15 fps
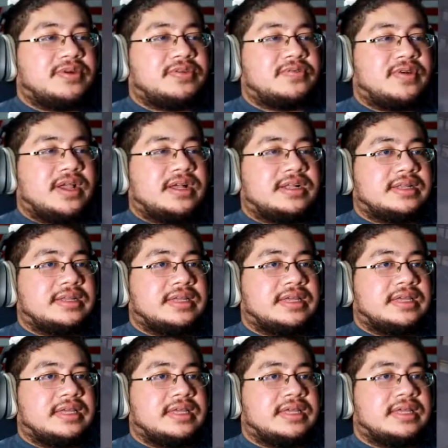correctly,
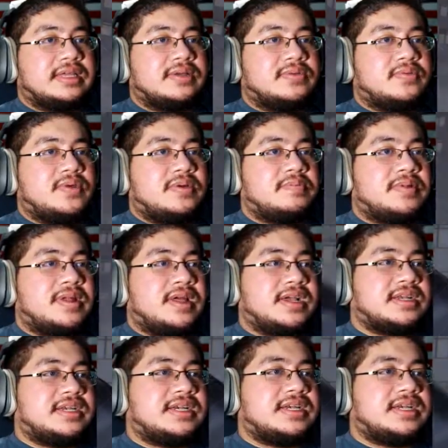one
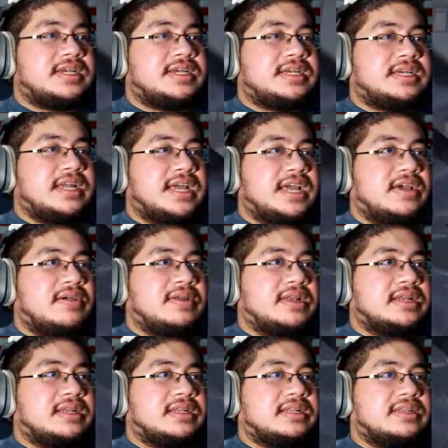block down
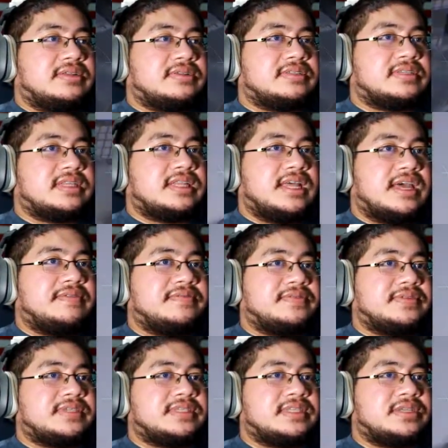and a little to the left
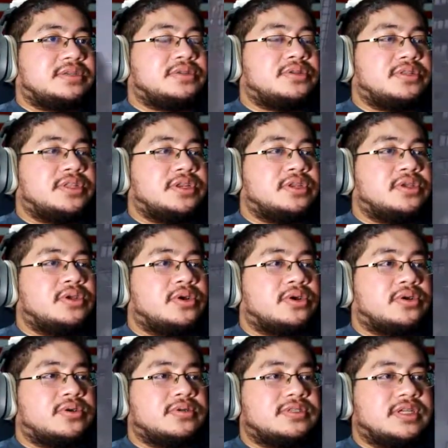is the the New
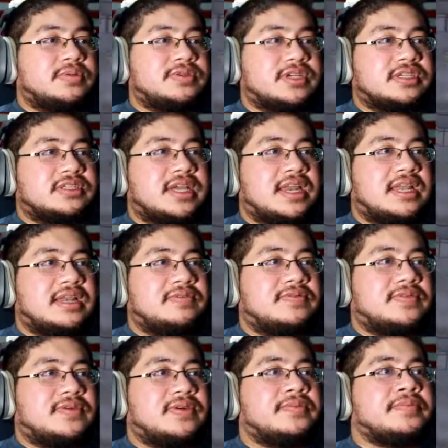Yorker Hotel, which I stayed in
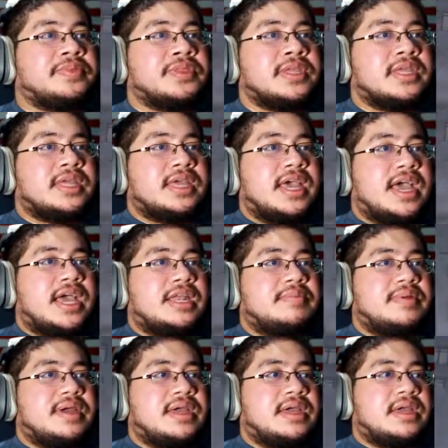for anime,
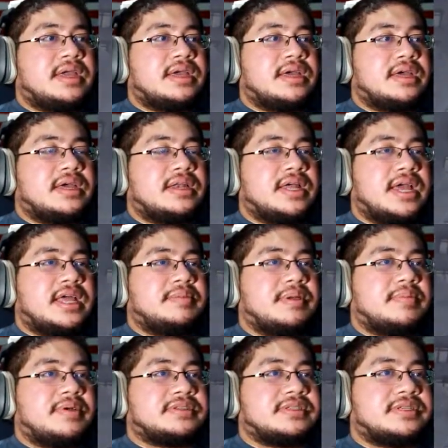uh, not anime
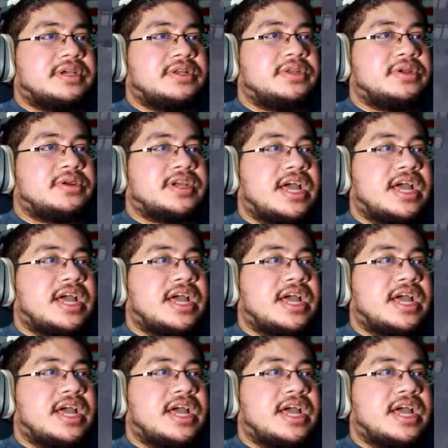Boston, uh, New York